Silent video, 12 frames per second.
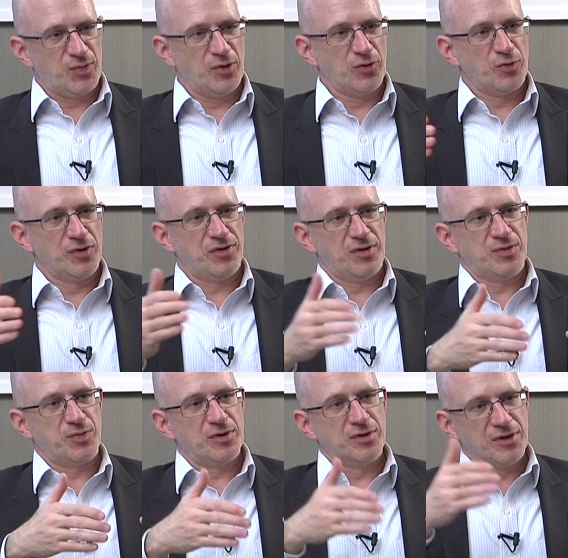both with their
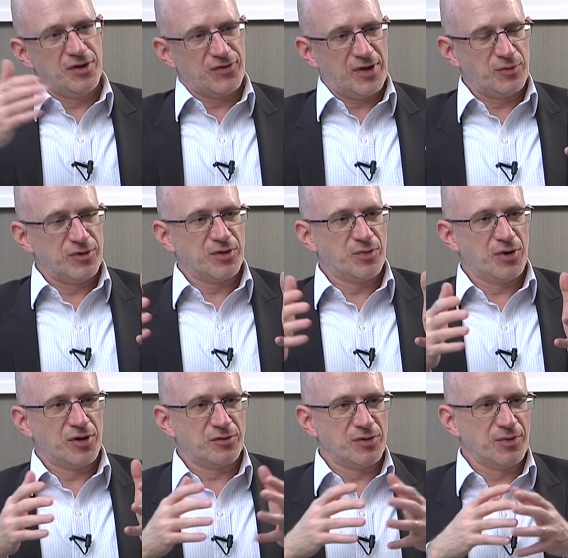employees and with their
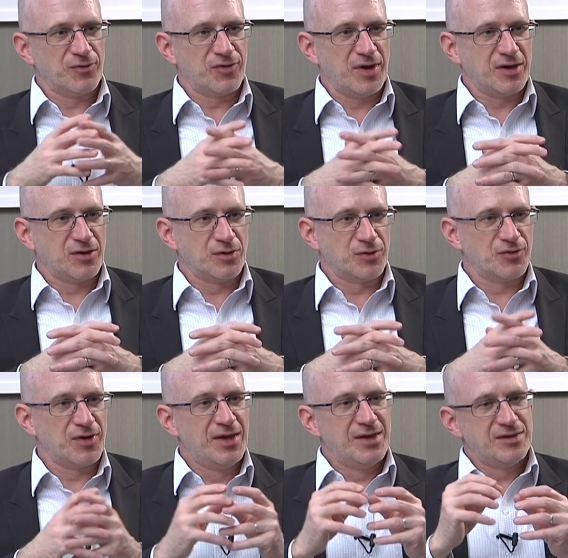broader group of stakeholders,